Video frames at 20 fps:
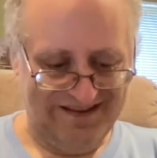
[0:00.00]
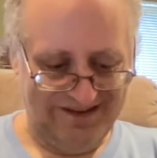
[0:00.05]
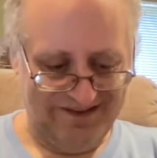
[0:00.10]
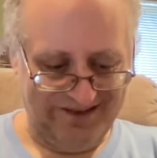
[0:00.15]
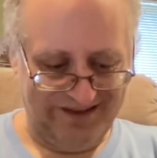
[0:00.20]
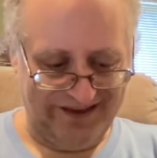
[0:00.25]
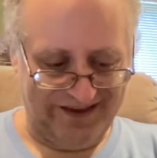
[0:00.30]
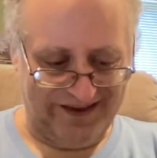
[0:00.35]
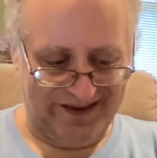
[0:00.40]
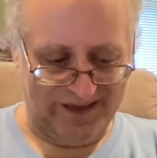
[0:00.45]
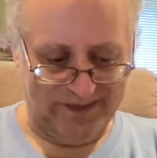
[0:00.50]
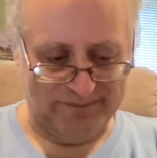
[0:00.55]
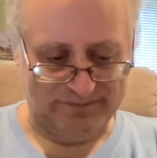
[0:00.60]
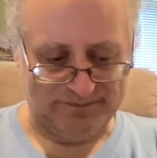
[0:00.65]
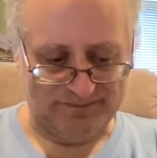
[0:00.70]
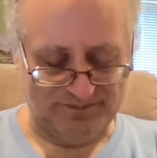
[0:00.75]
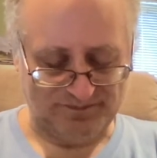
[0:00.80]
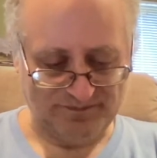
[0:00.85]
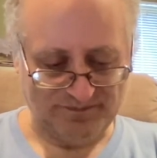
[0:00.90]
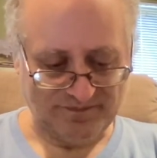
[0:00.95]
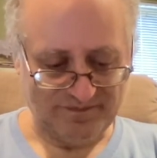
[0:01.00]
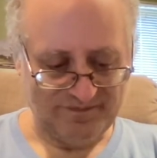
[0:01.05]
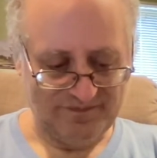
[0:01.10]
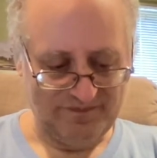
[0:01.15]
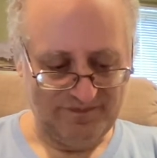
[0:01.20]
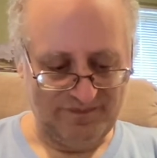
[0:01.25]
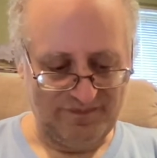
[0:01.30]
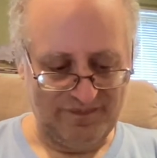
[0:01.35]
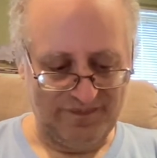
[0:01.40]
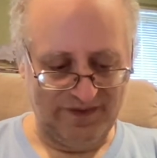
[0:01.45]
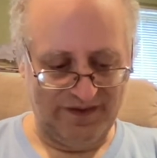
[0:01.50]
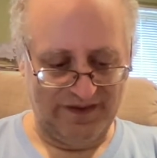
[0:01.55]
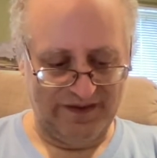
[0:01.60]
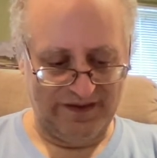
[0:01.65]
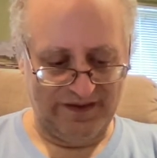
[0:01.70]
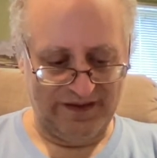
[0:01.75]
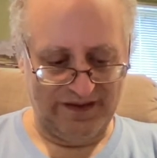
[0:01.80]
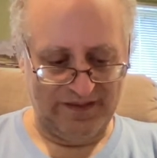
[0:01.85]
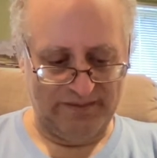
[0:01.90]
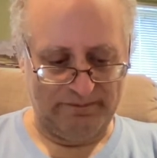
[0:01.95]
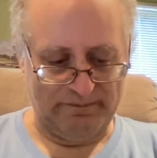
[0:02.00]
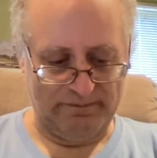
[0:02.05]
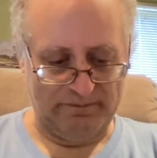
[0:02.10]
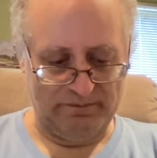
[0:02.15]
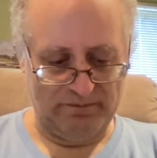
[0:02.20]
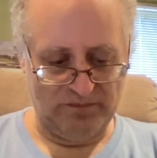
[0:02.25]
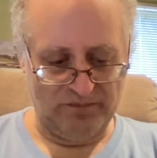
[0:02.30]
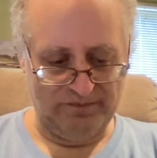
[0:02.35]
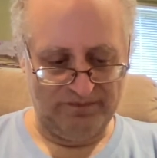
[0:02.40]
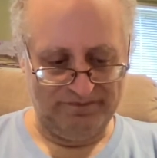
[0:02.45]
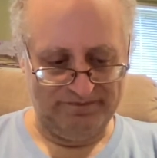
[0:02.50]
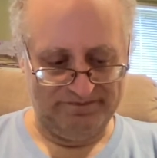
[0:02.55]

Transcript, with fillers: okay. Um,